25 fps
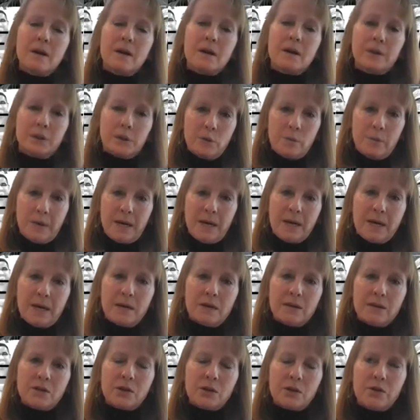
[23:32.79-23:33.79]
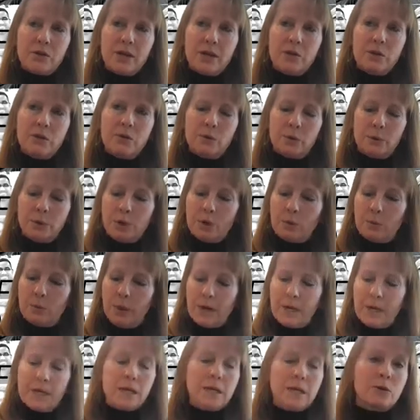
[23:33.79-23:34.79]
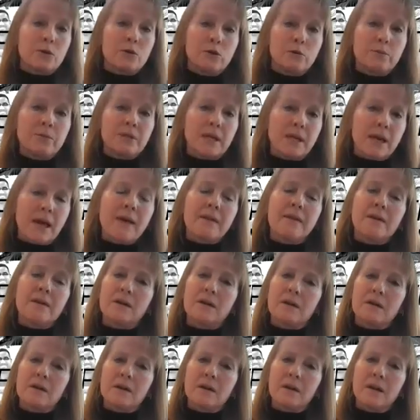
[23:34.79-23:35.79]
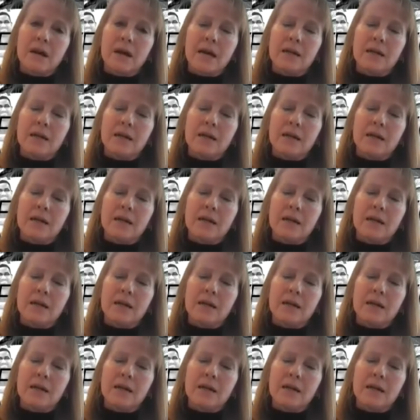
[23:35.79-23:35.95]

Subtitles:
a little bit so that you're bringing a group together